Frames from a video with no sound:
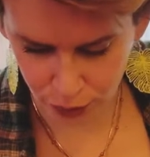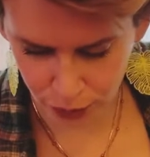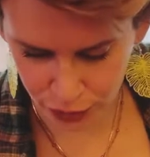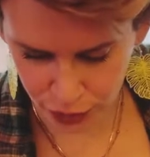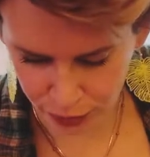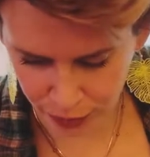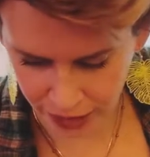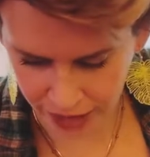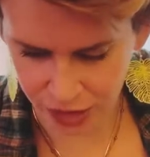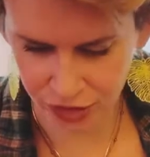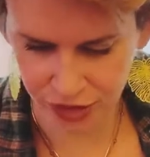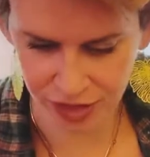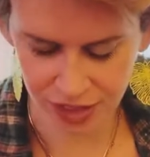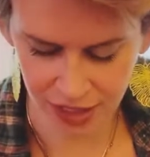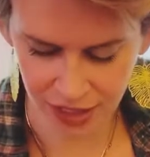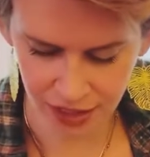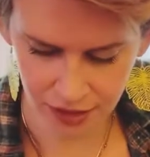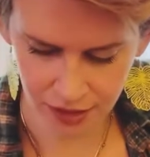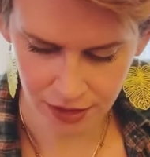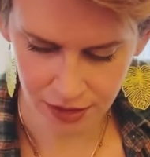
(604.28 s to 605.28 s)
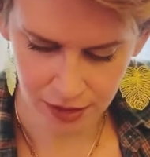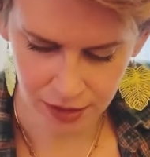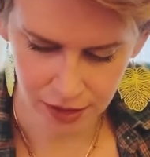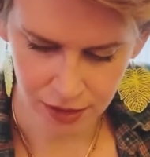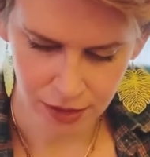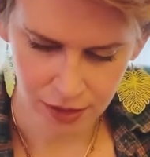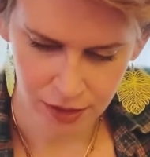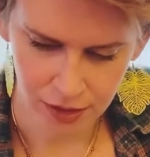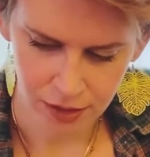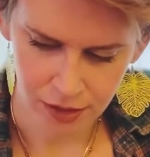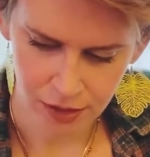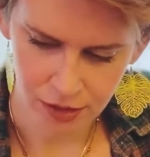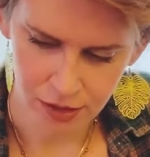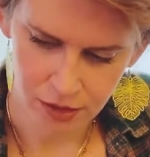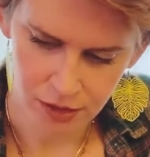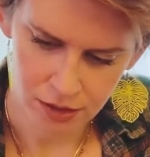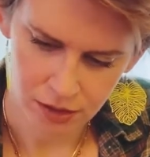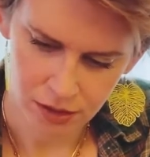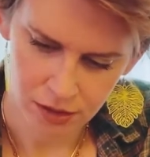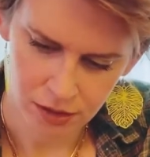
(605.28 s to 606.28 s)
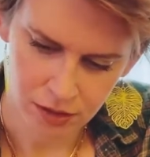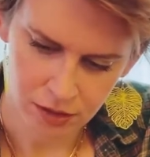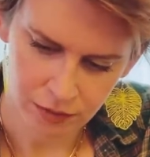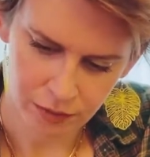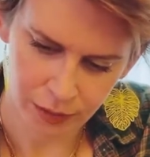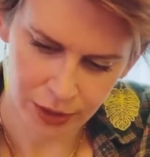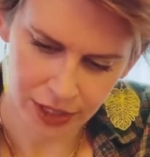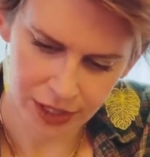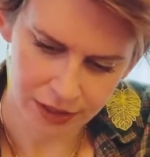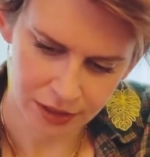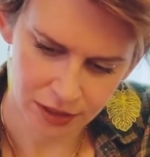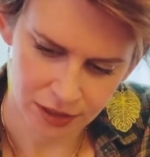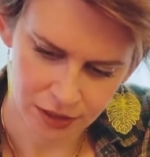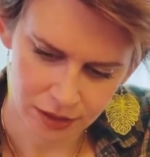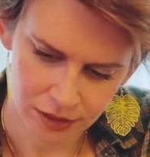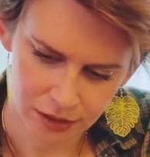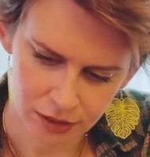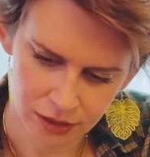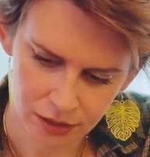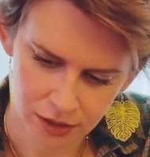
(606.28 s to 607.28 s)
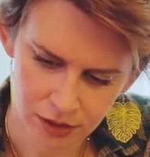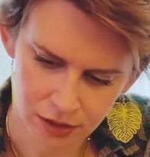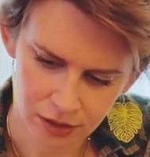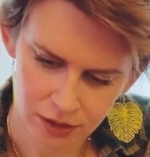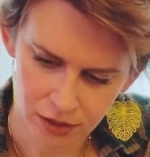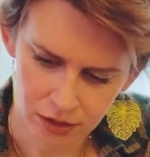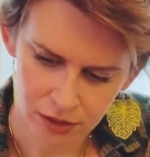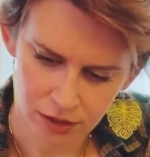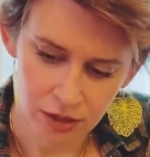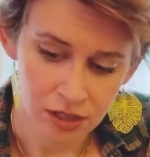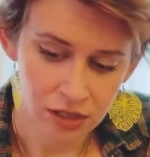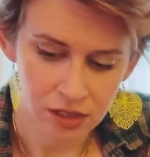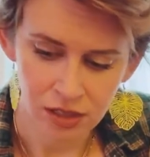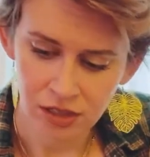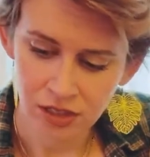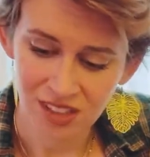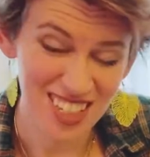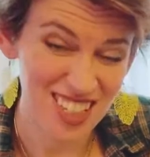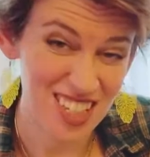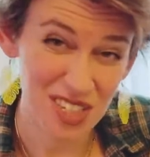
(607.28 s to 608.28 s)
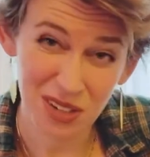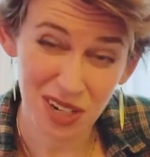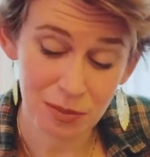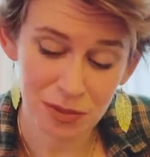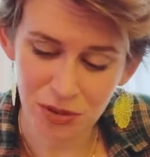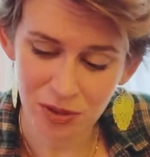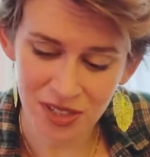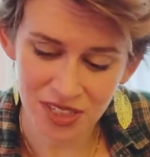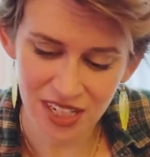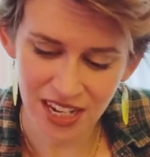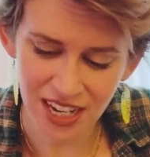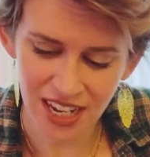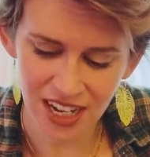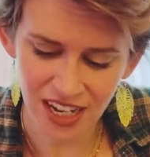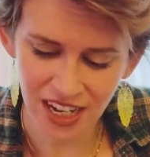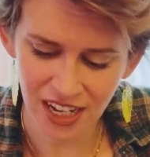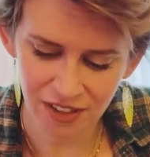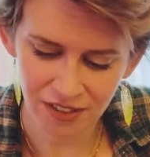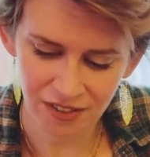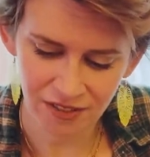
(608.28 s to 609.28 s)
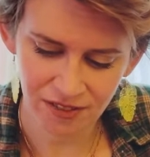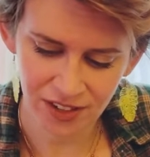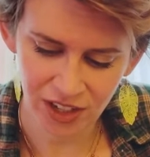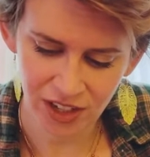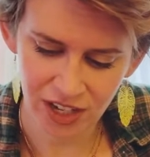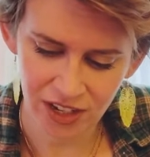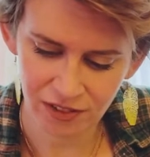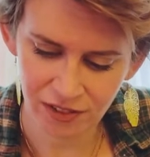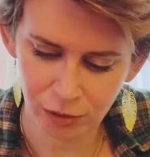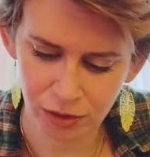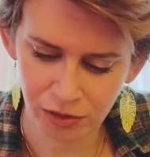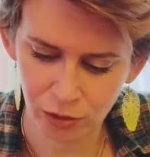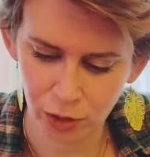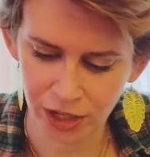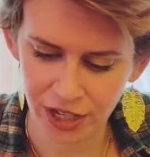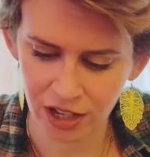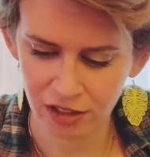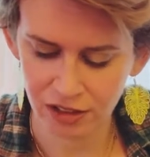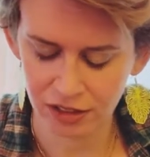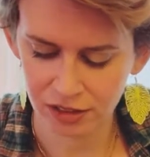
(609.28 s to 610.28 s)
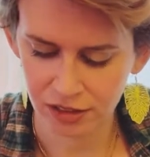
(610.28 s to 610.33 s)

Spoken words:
duper interesting, but this is what I'm doing today, and I figured I'd film it for y'all